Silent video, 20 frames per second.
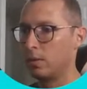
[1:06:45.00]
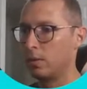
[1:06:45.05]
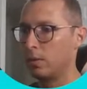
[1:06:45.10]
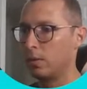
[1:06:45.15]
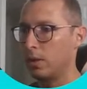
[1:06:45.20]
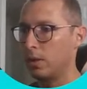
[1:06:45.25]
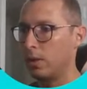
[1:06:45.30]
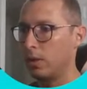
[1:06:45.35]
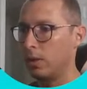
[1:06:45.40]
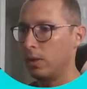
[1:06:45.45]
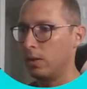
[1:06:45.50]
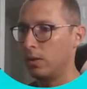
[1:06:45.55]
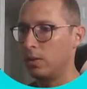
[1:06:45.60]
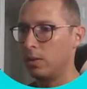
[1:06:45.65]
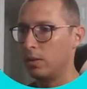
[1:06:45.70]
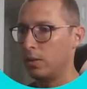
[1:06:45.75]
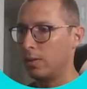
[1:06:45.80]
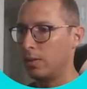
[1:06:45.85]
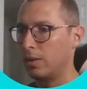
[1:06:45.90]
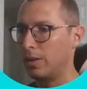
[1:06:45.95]
And
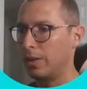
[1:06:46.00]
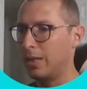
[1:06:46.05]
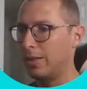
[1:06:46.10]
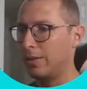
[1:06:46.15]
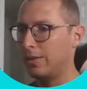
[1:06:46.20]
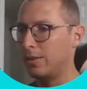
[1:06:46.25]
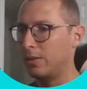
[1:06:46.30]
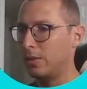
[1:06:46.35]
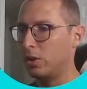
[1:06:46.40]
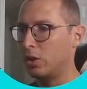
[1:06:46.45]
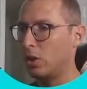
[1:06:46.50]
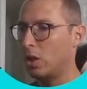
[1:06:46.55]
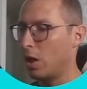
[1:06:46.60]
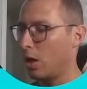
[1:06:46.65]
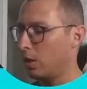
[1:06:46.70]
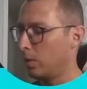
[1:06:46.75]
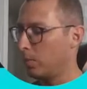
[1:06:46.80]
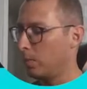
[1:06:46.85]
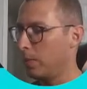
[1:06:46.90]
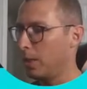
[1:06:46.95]
let's
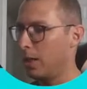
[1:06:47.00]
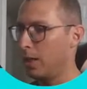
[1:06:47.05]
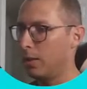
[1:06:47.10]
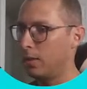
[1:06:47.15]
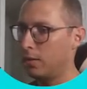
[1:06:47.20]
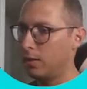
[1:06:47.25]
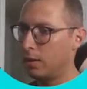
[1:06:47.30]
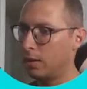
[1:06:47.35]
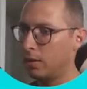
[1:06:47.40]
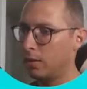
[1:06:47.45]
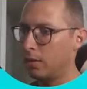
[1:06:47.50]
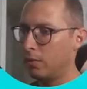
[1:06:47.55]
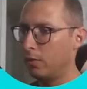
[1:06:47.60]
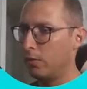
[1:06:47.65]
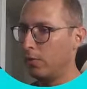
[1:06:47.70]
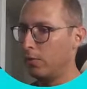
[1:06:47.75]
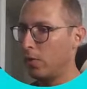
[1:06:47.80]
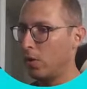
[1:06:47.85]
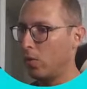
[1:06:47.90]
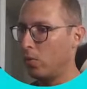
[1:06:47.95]
not make the
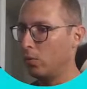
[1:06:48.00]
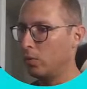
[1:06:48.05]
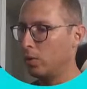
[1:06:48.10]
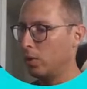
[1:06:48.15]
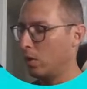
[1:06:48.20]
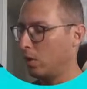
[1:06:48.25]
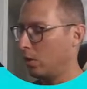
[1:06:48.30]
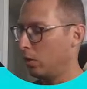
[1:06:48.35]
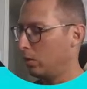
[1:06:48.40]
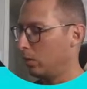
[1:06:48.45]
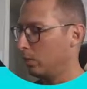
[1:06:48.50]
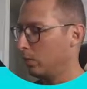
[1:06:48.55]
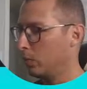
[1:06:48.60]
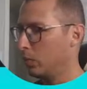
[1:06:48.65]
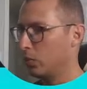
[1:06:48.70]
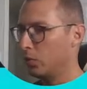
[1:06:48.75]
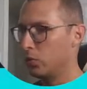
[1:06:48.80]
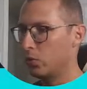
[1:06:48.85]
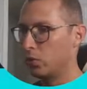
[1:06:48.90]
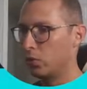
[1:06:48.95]
phone column
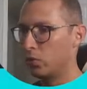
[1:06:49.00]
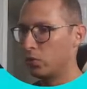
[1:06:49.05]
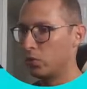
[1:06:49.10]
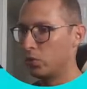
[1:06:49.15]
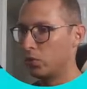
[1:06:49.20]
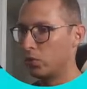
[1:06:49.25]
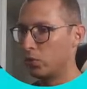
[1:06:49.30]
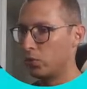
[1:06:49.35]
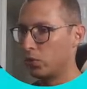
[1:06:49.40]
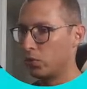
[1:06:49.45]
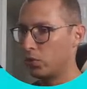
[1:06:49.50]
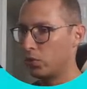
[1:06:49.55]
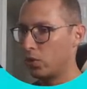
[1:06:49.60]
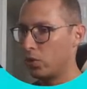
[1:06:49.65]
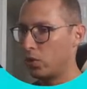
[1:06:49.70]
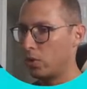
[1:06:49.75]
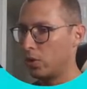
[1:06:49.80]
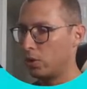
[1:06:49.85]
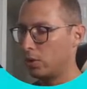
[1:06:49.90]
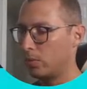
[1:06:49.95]

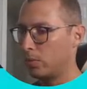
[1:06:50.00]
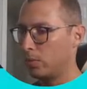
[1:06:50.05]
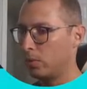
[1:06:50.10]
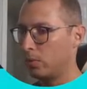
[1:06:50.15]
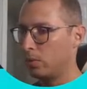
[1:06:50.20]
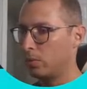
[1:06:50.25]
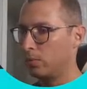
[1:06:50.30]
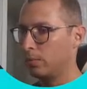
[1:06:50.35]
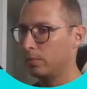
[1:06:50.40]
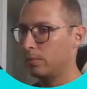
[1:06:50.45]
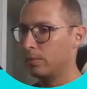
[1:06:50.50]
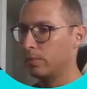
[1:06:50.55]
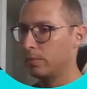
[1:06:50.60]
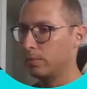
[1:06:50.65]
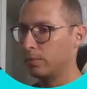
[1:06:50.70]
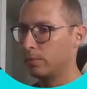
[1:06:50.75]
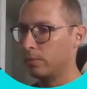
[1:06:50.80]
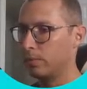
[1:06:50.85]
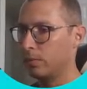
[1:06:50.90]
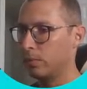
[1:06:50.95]
sortable.
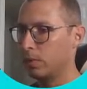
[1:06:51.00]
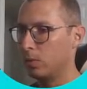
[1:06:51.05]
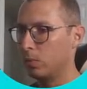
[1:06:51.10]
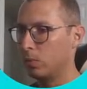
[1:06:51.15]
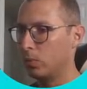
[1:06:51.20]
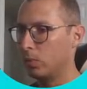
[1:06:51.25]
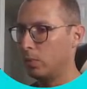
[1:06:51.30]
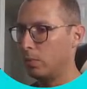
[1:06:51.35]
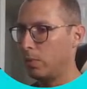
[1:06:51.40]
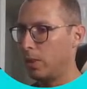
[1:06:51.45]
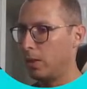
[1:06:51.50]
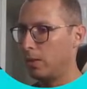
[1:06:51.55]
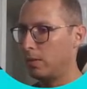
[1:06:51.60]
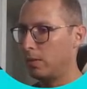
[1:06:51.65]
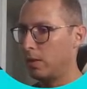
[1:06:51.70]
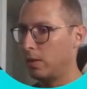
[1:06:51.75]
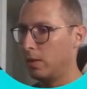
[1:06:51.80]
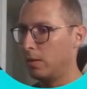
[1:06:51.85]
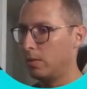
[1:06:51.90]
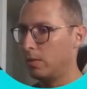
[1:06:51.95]
Wouldn't make
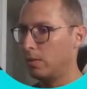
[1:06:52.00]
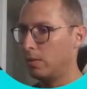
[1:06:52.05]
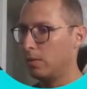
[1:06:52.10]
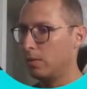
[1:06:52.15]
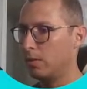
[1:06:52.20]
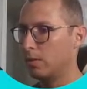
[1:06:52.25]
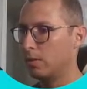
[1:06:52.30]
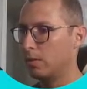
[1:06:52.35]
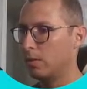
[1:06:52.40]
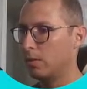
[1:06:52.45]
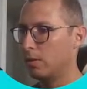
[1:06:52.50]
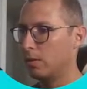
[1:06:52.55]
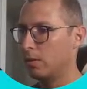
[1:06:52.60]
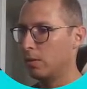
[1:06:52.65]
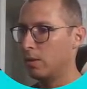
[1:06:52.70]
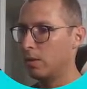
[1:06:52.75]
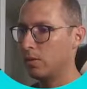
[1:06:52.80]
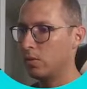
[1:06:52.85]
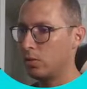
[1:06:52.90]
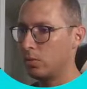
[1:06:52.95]
sense.
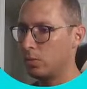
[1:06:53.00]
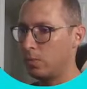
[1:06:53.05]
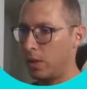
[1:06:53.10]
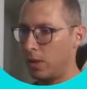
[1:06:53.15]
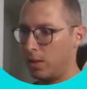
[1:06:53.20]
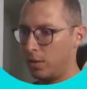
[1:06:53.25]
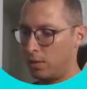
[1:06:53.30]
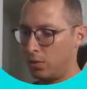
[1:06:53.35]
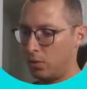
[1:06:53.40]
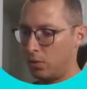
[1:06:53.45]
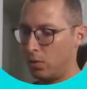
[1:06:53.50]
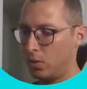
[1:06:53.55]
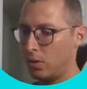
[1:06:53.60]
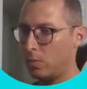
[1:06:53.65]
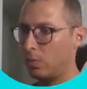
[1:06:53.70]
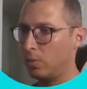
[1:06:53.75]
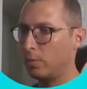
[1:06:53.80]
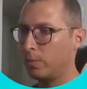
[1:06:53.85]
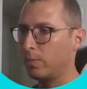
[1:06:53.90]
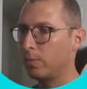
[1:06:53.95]
Let's just make it
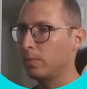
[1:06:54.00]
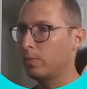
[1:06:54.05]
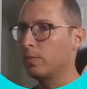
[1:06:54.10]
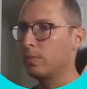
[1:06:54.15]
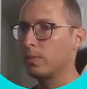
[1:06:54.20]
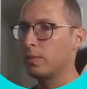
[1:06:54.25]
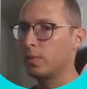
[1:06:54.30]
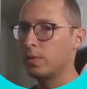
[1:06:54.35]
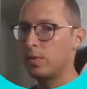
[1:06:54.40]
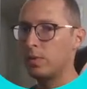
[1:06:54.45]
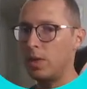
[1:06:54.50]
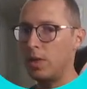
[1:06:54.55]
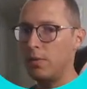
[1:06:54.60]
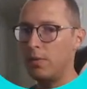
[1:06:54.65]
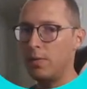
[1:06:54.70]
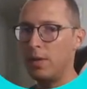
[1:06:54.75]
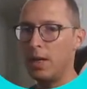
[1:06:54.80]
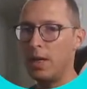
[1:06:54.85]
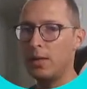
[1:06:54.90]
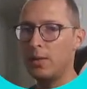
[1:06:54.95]
searchable. Save
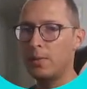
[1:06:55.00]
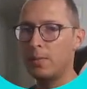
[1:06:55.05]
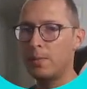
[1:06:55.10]
that.